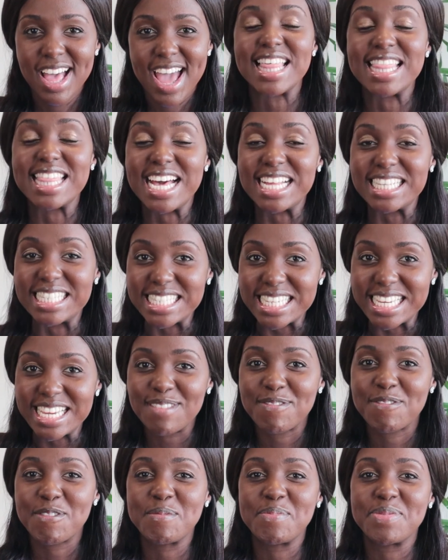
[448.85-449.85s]
That's
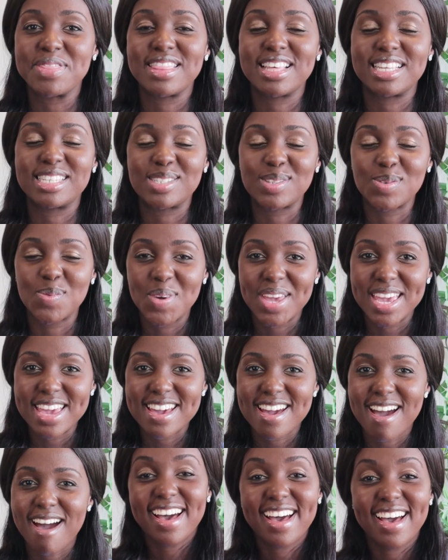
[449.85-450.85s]
it from this
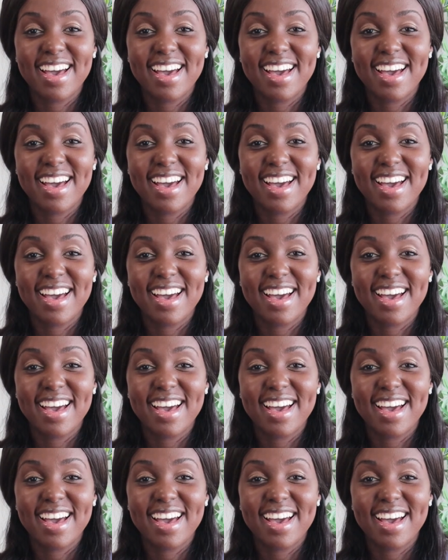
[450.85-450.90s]
week.